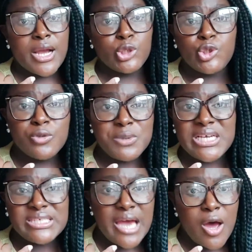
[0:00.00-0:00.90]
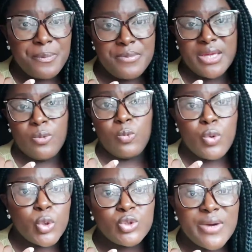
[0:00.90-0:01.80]
Could you please help me?
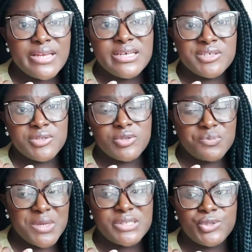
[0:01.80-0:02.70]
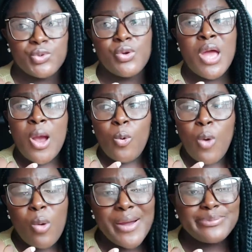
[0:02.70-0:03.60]
Who do I need to speak to?
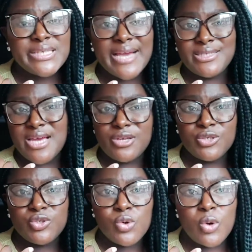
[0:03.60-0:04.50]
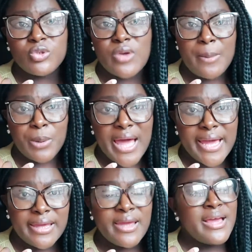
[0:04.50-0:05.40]
What website do I need to go to
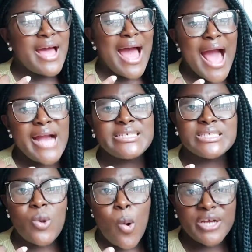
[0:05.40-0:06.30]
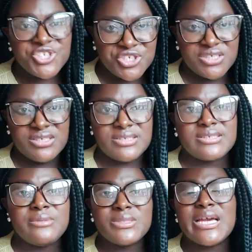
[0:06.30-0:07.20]
apply? Ask questions.
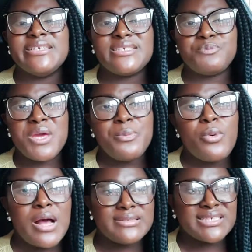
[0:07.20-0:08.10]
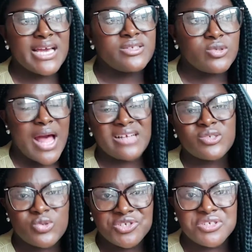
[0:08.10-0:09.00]
Sometimes people are scared to
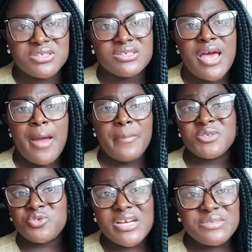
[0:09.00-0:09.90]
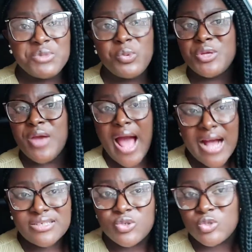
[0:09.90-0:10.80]
ask questions, but trust me, when you
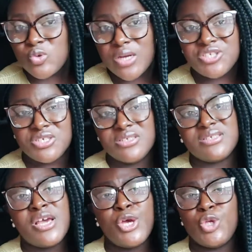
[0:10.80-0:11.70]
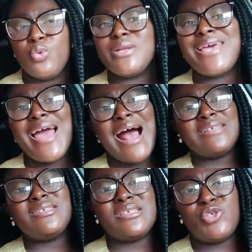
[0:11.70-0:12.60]
ask those questions, you would get
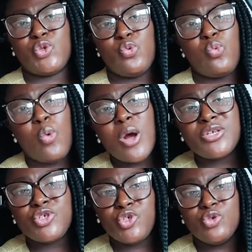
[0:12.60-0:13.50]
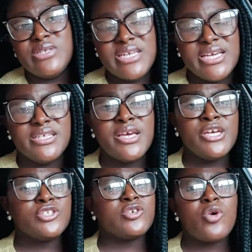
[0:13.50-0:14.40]
answers to what you need.
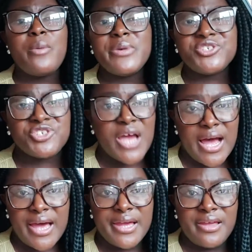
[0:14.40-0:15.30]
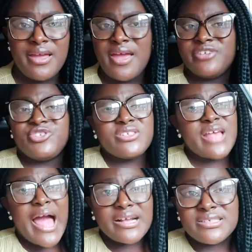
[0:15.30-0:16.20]
So don't be shy. Just
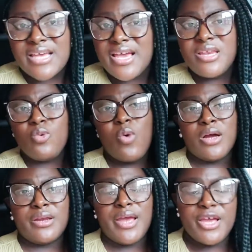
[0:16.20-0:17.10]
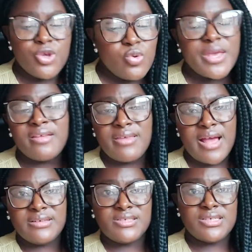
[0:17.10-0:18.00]
ask anyone and you will get the
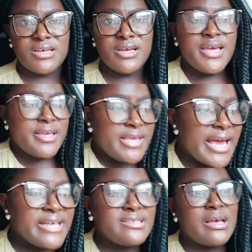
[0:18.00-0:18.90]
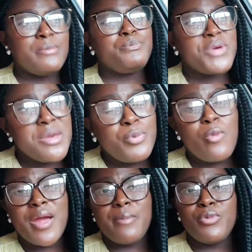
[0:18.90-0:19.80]
answer. Yeah, some people
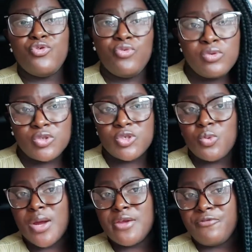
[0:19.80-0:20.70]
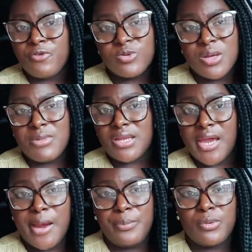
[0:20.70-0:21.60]
may be rude to you when you phone them at the
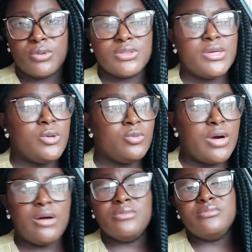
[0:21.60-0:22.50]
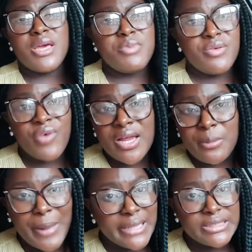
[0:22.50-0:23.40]
airport. Well, maybe they've had a
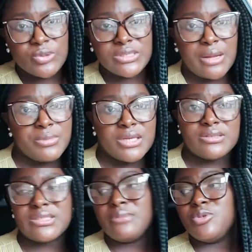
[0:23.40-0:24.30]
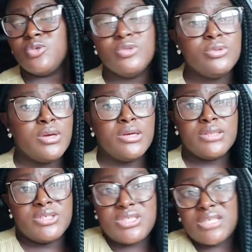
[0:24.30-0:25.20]
bad day or something. Some too,
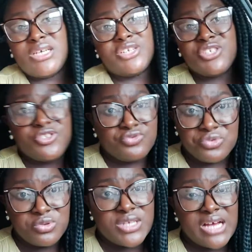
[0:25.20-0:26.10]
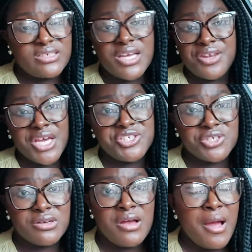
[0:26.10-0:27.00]
they are just rude. That's their
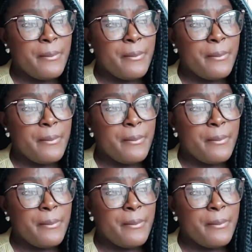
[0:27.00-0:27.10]
nature.